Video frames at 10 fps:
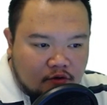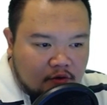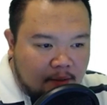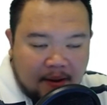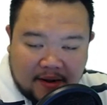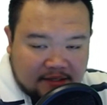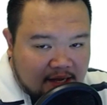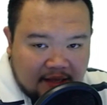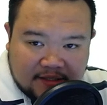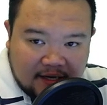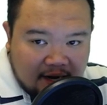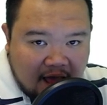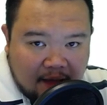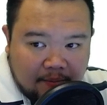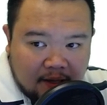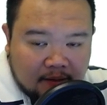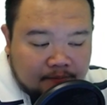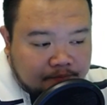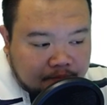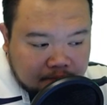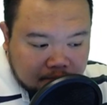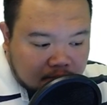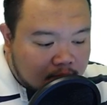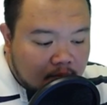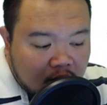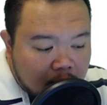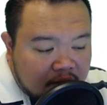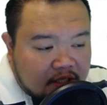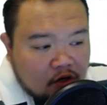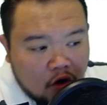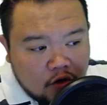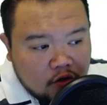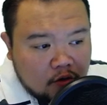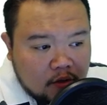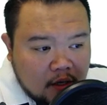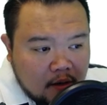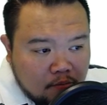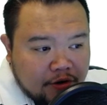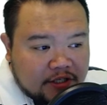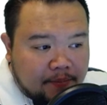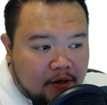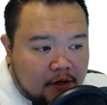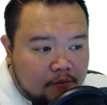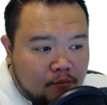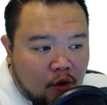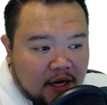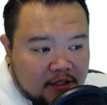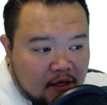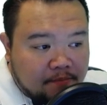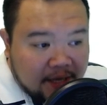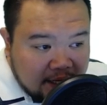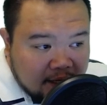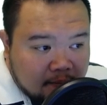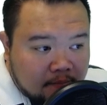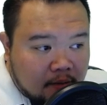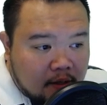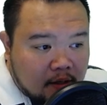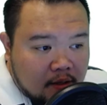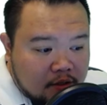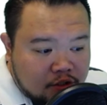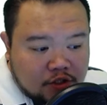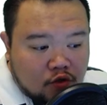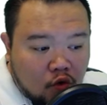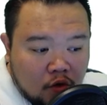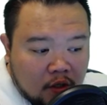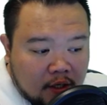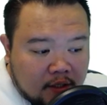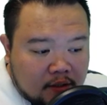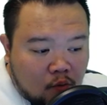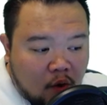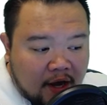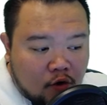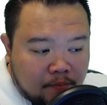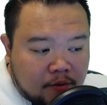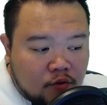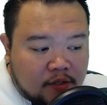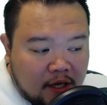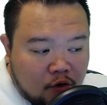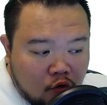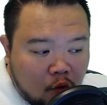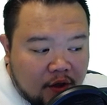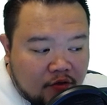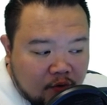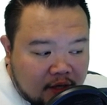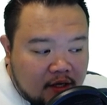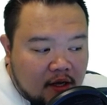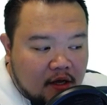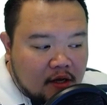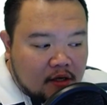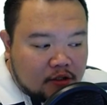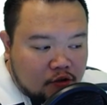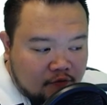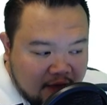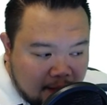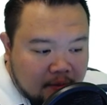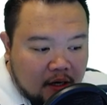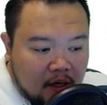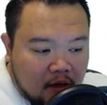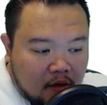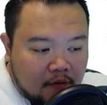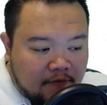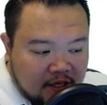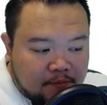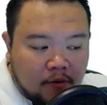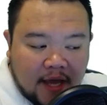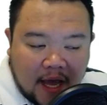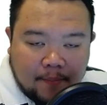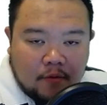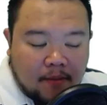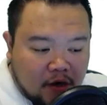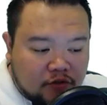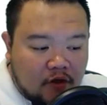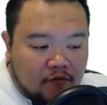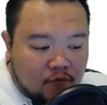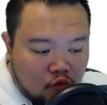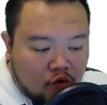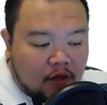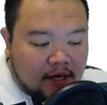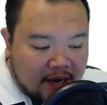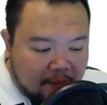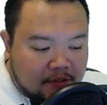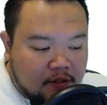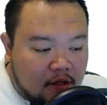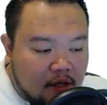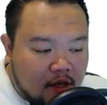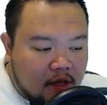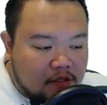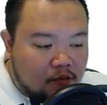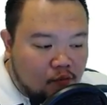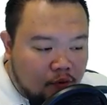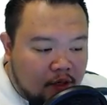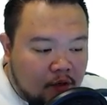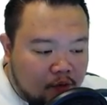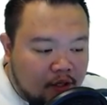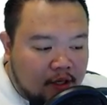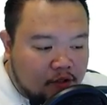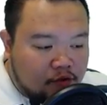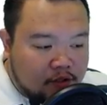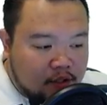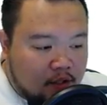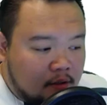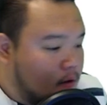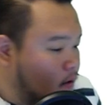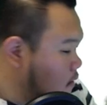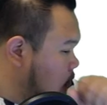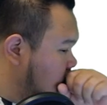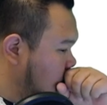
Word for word: so i mean i'm not saying that's gonna happen but this article brings up a good point. It's on Medium. Just Google it. Why crypto's a growing threat to FAMGA. Facebook, Apple, Microsoft, Google, and Amazon. It's a really, really interesting